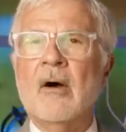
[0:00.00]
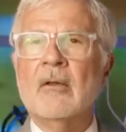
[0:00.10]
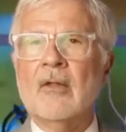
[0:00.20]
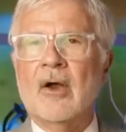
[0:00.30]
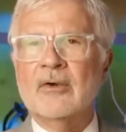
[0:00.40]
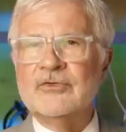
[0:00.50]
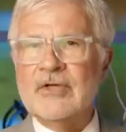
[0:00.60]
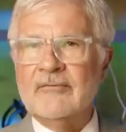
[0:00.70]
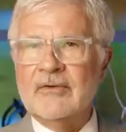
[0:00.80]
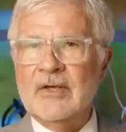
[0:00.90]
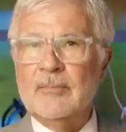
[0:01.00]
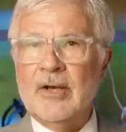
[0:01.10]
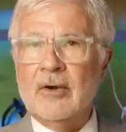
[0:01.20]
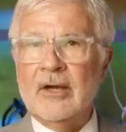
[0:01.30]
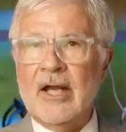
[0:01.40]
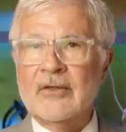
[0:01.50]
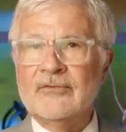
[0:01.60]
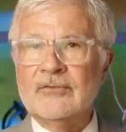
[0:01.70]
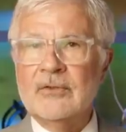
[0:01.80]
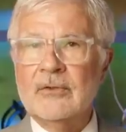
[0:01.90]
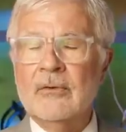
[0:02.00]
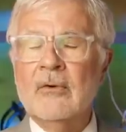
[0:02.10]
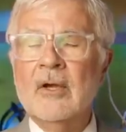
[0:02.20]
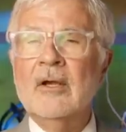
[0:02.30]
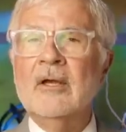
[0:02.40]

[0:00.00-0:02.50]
Longevity Paradox 2.